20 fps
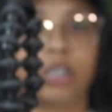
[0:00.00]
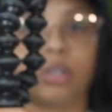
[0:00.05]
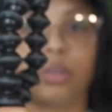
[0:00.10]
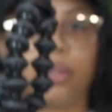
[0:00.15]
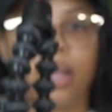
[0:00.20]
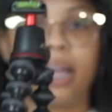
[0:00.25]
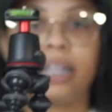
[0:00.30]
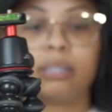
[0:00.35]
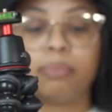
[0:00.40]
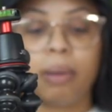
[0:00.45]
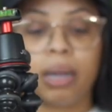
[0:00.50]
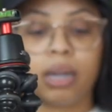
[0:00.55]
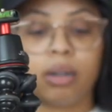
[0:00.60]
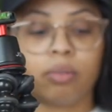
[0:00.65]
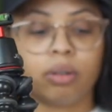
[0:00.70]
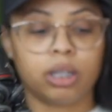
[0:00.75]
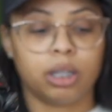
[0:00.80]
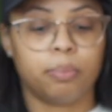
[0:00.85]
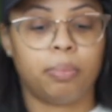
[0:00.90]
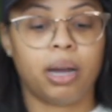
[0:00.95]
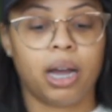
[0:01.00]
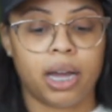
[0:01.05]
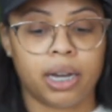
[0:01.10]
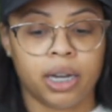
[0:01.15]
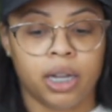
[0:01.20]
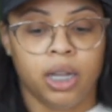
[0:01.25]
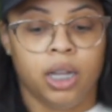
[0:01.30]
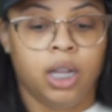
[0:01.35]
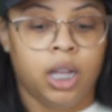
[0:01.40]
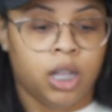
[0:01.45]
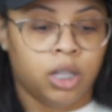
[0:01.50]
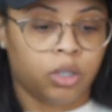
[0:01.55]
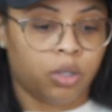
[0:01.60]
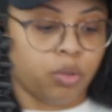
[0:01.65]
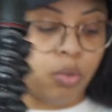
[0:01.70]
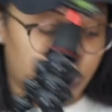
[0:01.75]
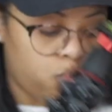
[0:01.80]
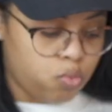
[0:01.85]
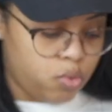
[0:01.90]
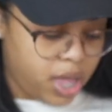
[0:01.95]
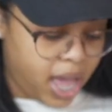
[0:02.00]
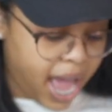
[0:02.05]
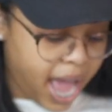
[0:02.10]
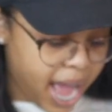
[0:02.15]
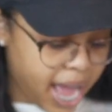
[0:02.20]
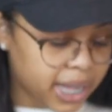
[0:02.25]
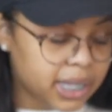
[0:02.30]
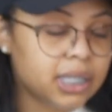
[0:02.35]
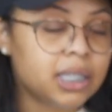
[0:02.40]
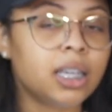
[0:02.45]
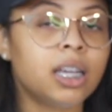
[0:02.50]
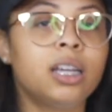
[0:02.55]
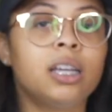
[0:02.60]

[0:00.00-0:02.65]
So that's my GorillaPod. So that